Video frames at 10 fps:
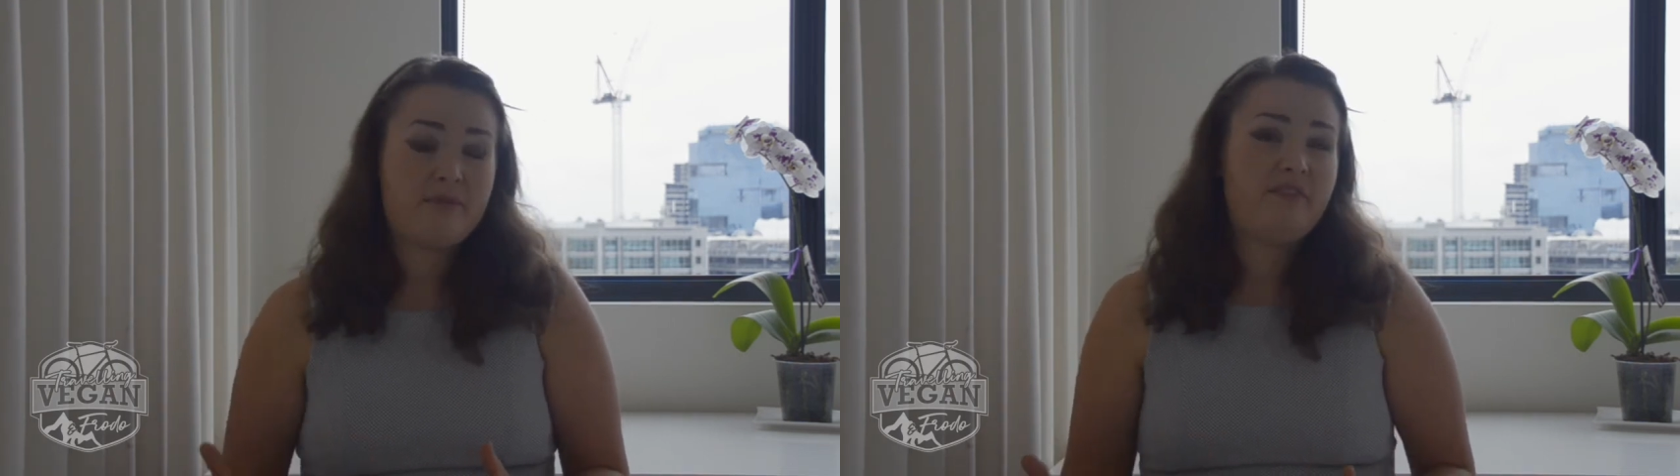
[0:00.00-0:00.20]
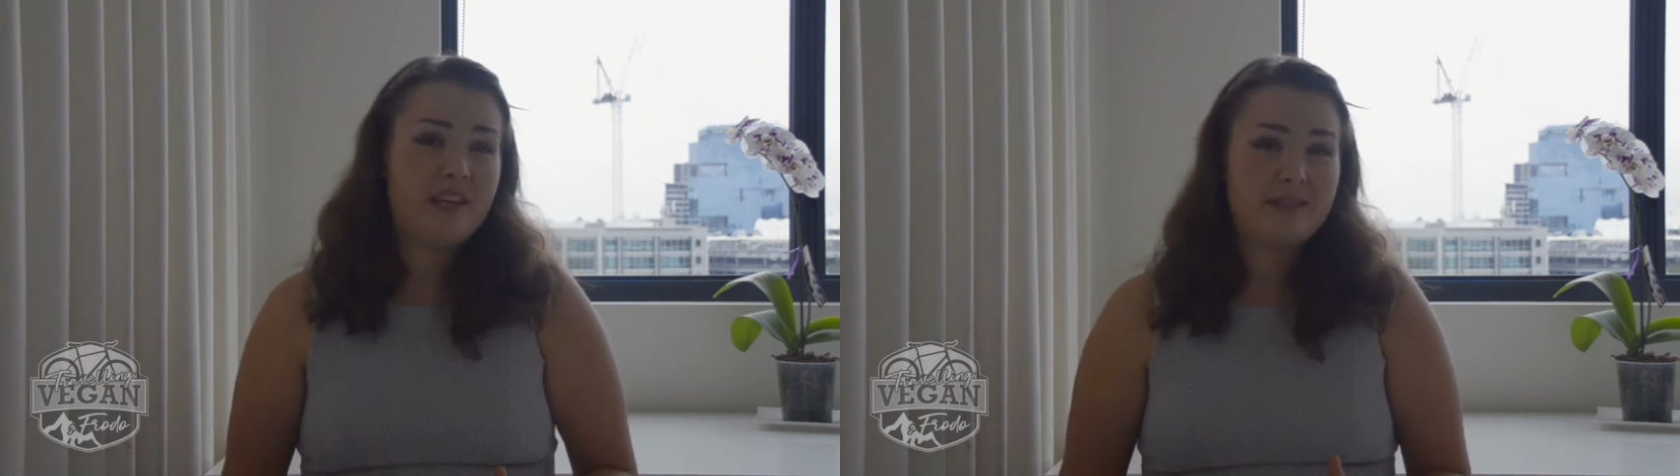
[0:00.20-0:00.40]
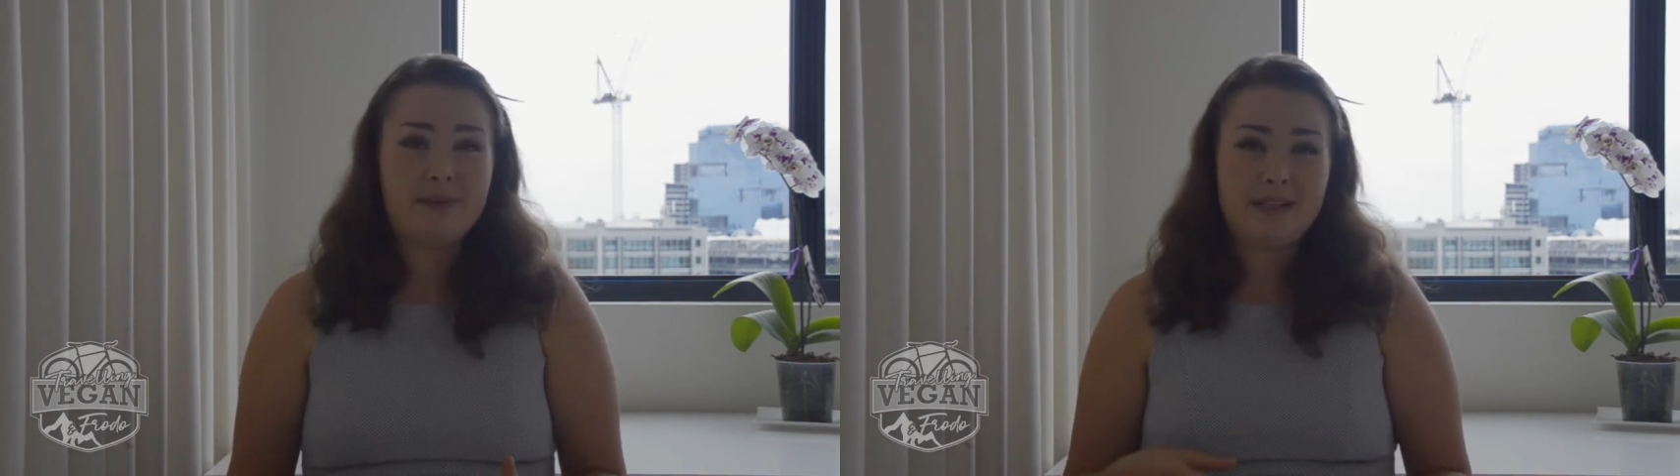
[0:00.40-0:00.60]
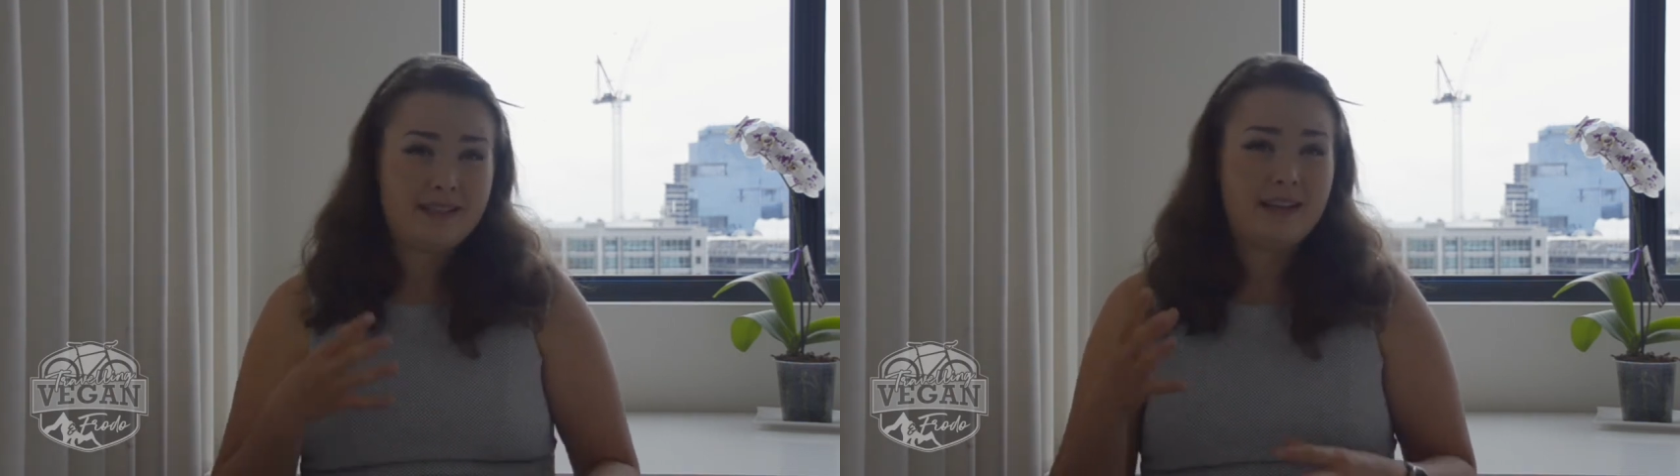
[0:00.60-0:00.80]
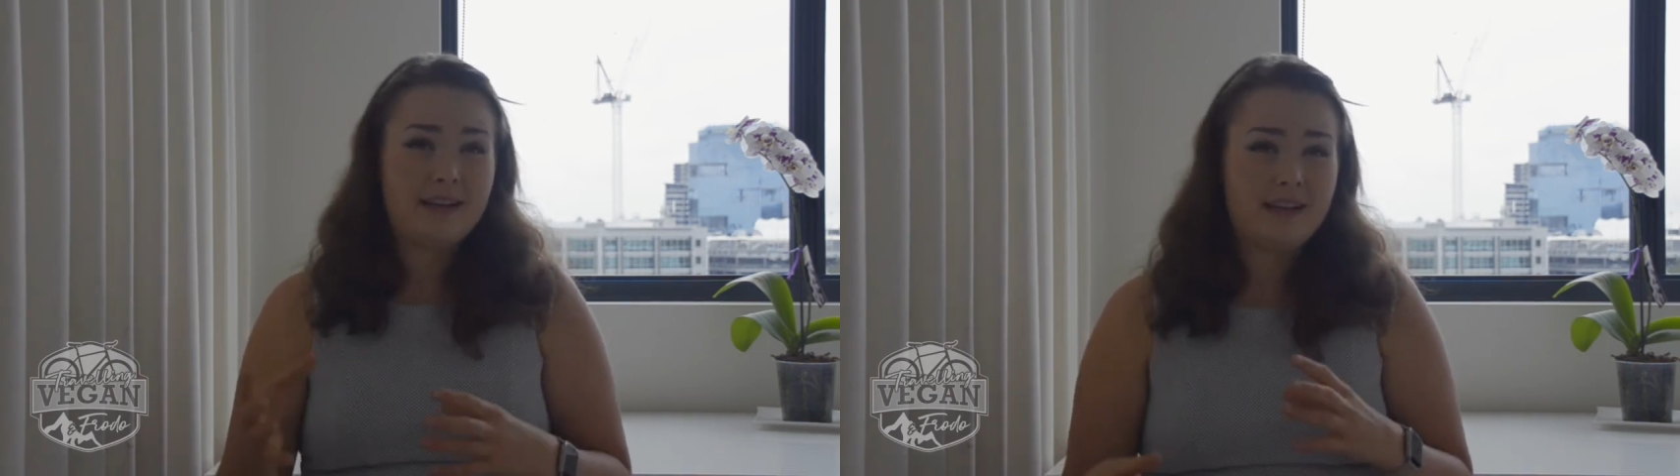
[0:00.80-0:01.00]
of investment is
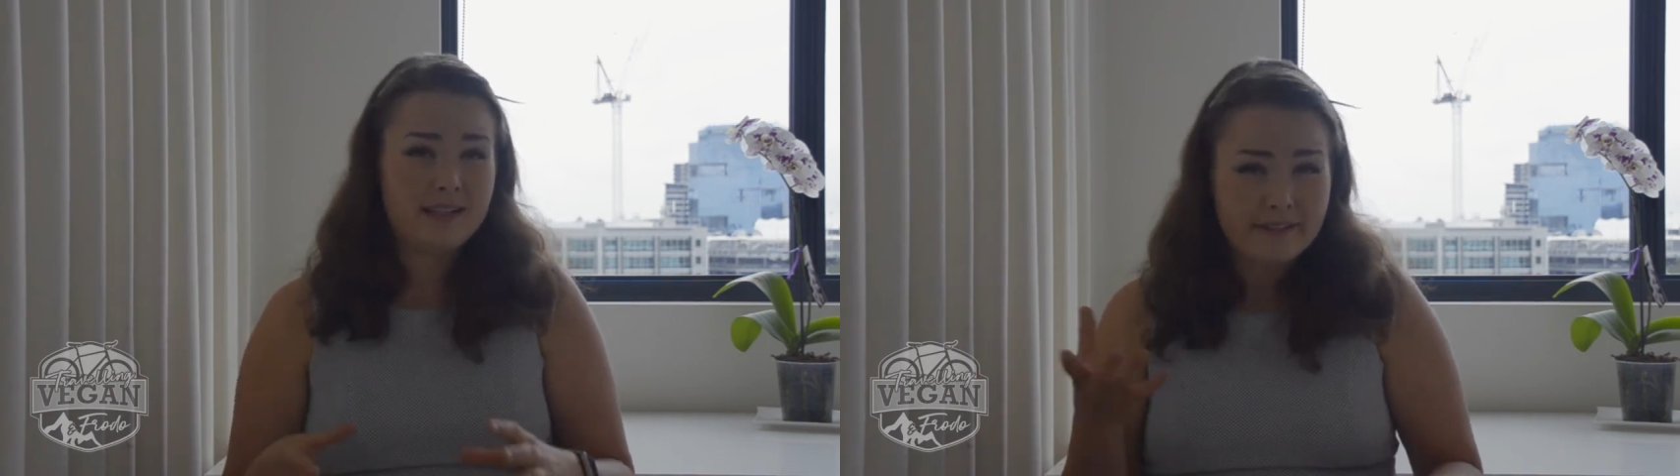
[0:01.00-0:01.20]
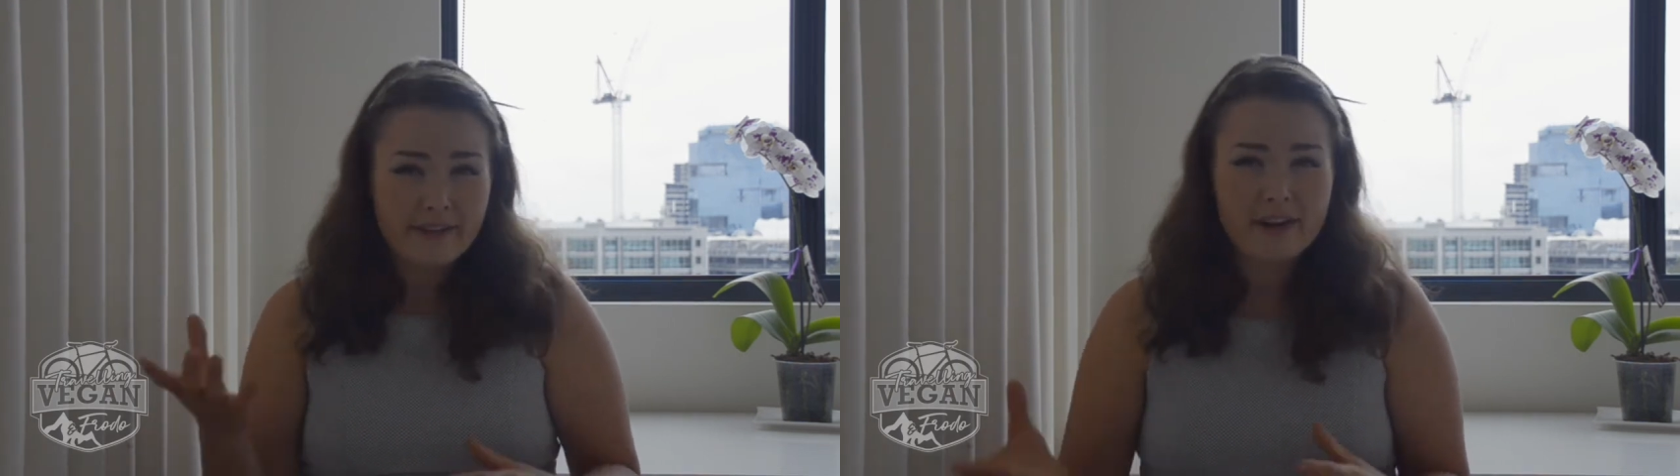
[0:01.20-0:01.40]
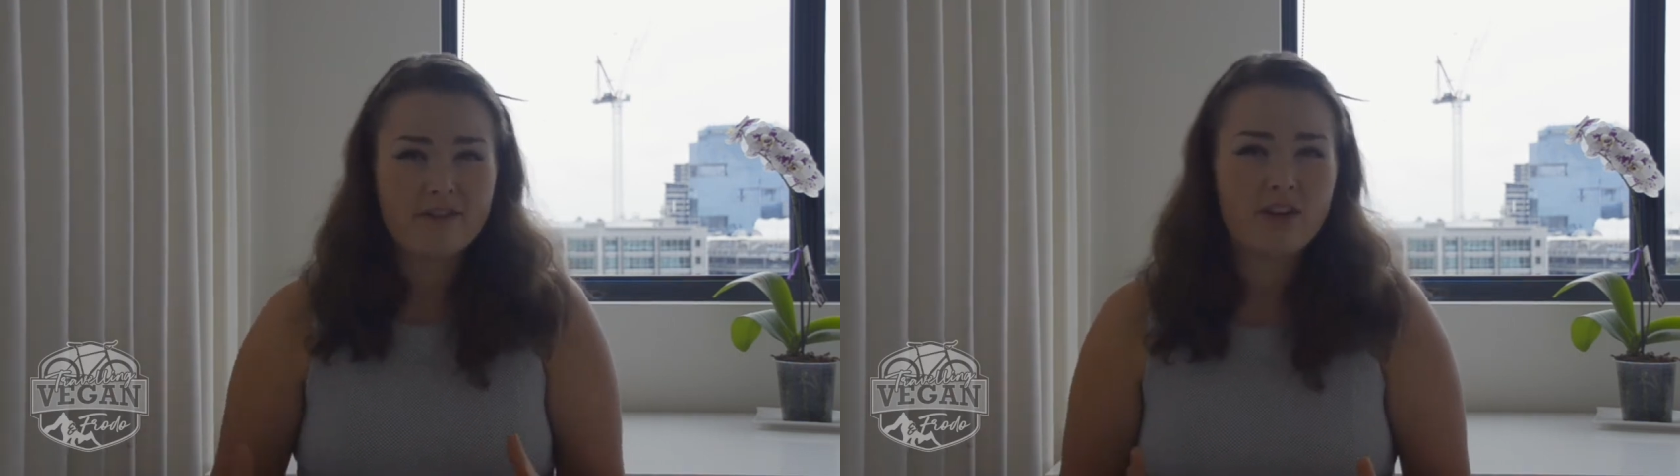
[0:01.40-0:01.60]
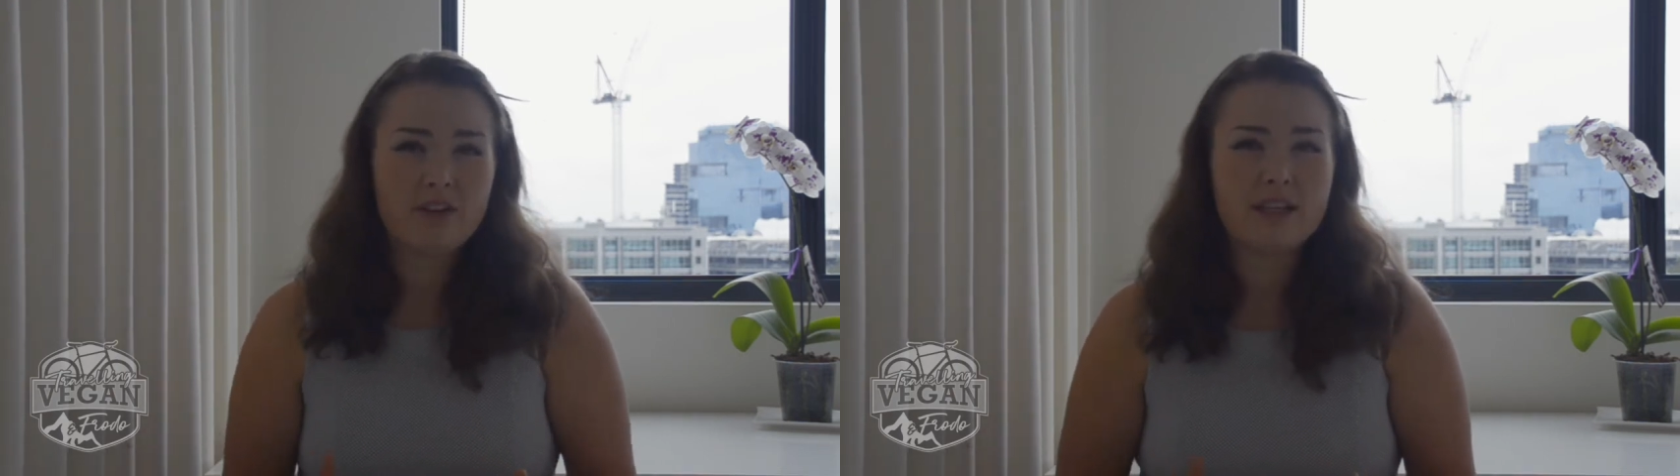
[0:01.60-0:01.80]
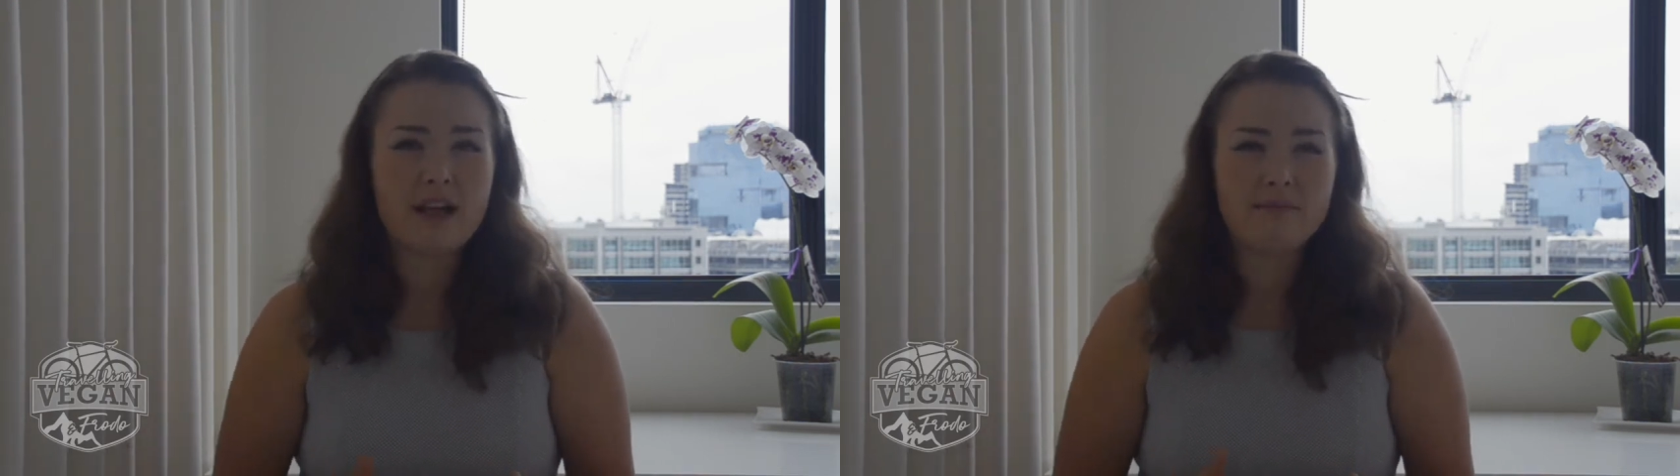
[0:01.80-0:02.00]
that it is a very
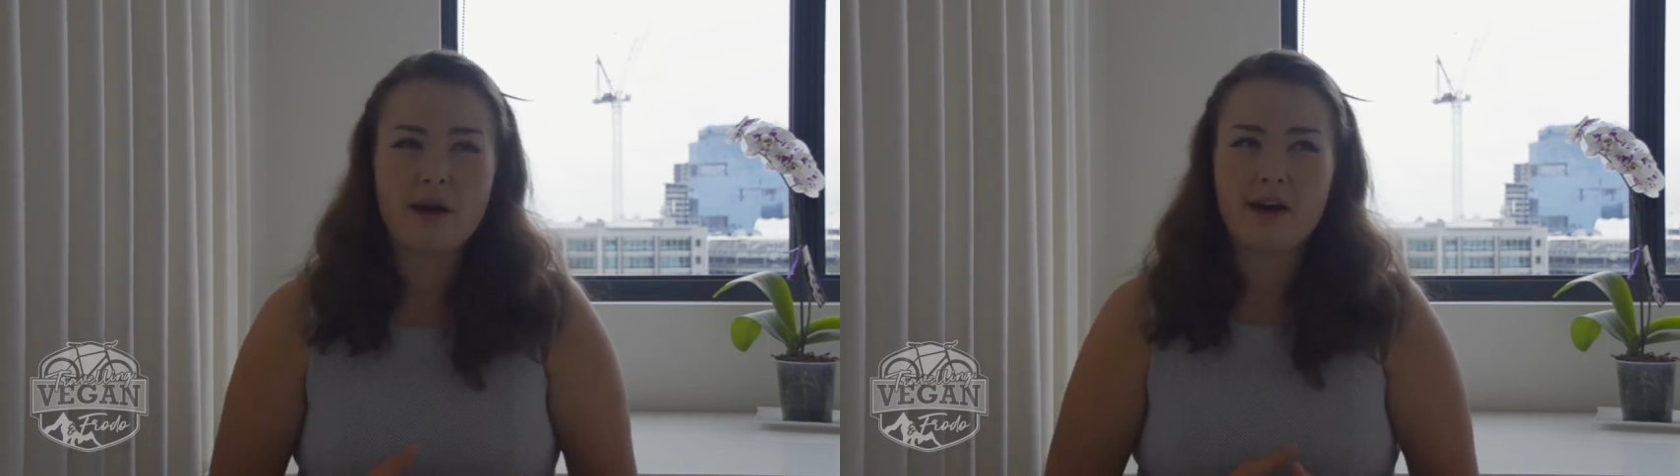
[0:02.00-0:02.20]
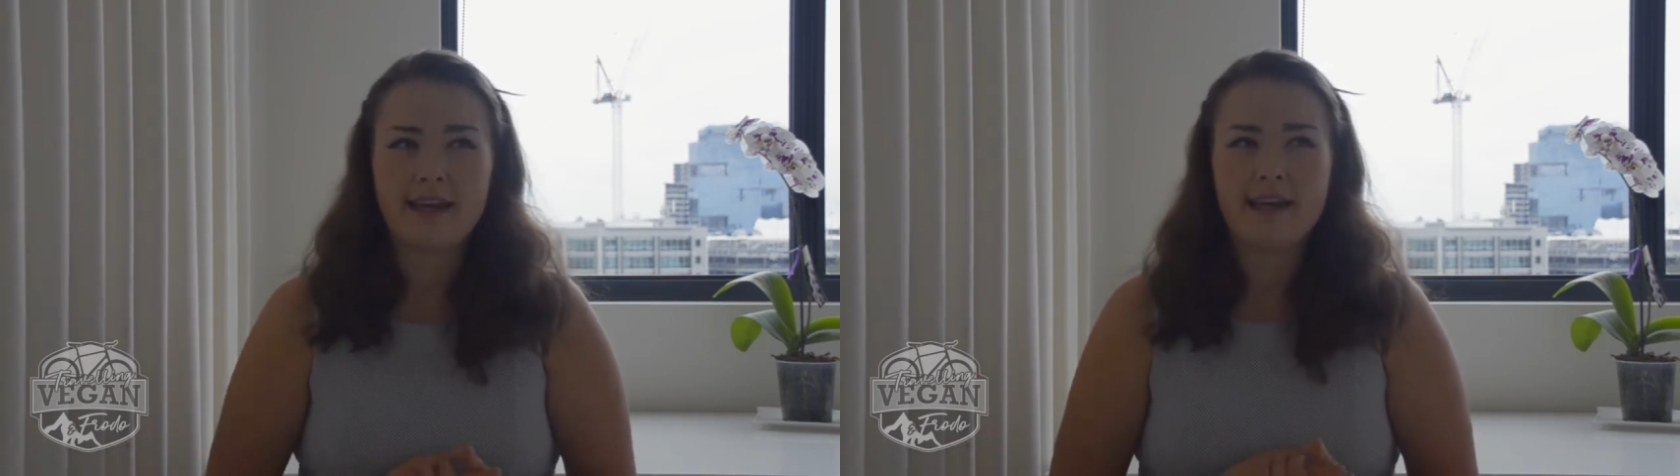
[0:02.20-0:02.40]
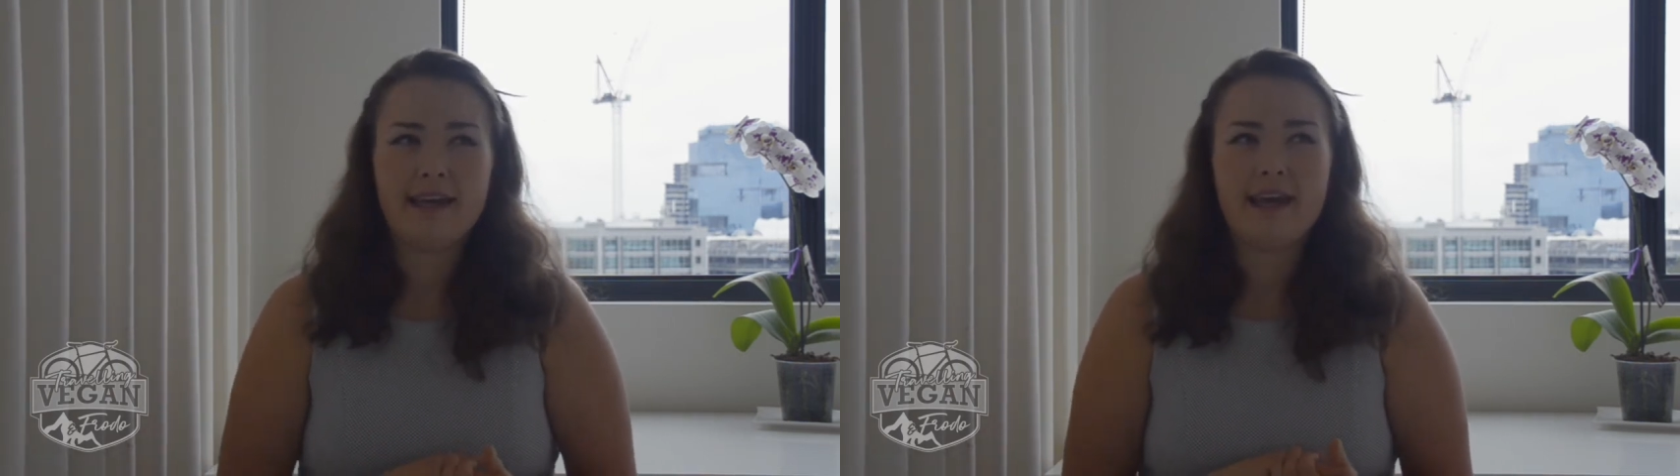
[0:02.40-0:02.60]
volatile market,